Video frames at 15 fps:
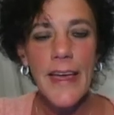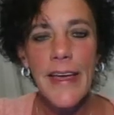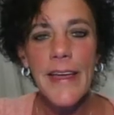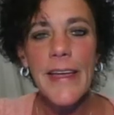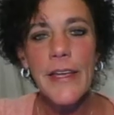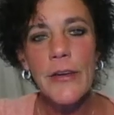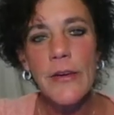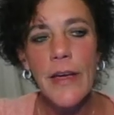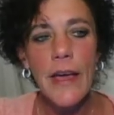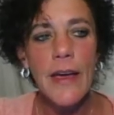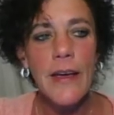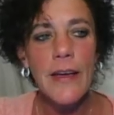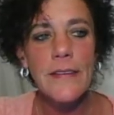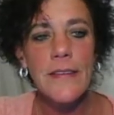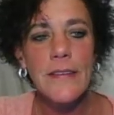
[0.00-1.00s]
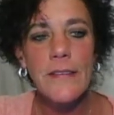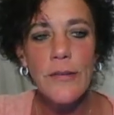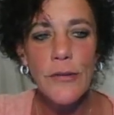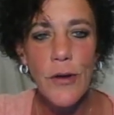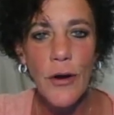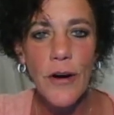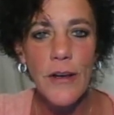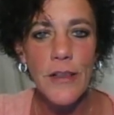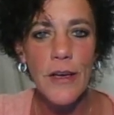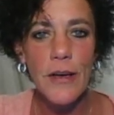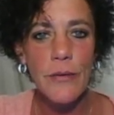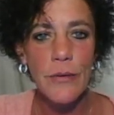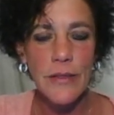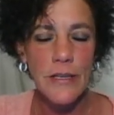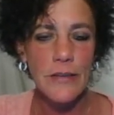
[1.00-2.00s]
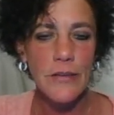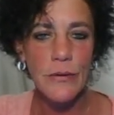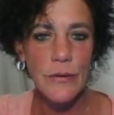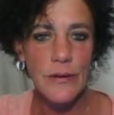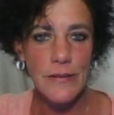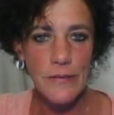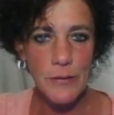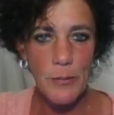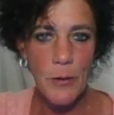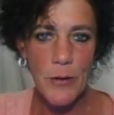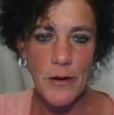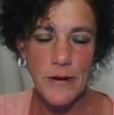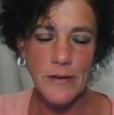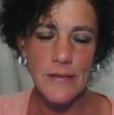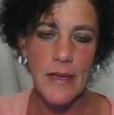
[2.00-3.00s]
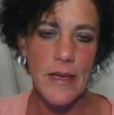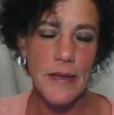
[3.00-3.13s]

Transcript: Hey, you guys, this is Carla with Intuitive Sparks.